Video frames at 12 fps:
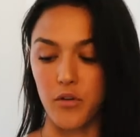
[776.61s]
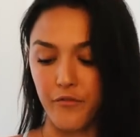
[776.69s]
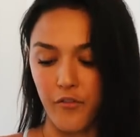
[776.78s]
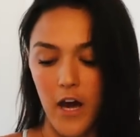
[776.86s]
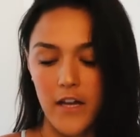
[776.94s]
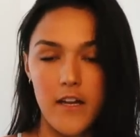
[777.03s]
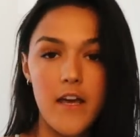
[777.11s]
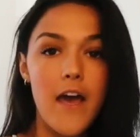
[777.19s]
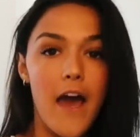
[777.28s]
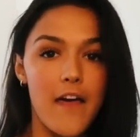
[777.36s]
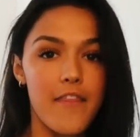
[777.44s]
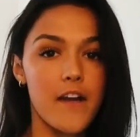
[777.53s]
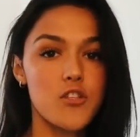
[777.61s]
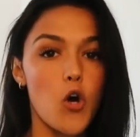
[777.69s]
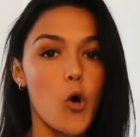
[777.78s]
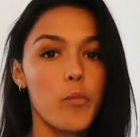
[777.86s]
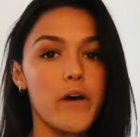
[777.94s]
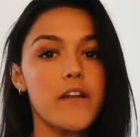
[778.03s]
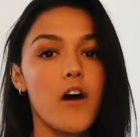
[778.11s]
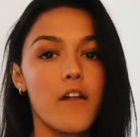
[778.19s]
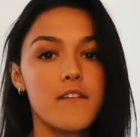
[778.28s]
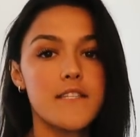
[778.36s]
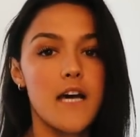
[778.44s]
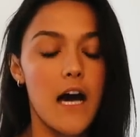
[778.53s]
in the front and then it's open
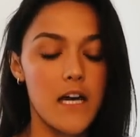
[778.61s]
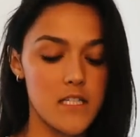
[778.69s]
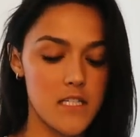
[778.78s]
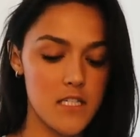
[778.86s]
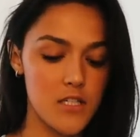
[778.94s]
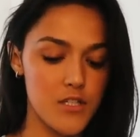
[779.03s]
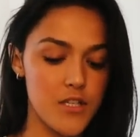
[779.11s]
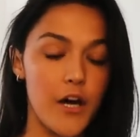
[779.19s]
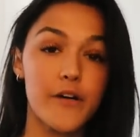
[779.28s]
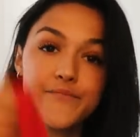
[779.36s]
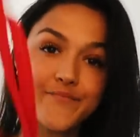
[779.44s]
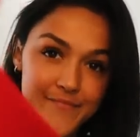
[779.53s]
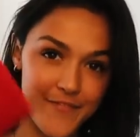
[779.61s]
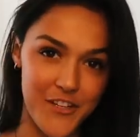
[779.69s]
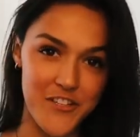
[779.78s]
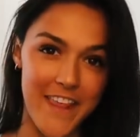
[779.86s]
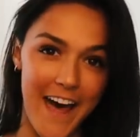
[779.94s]
on the sides, so there's